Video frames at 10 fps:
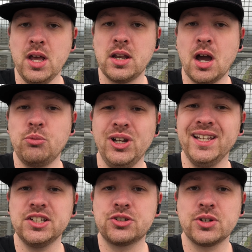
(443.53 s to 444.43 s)
Now I'm really
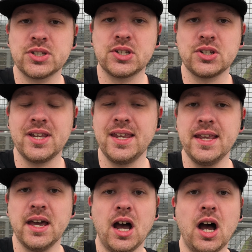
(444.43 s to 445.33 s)
interested to hear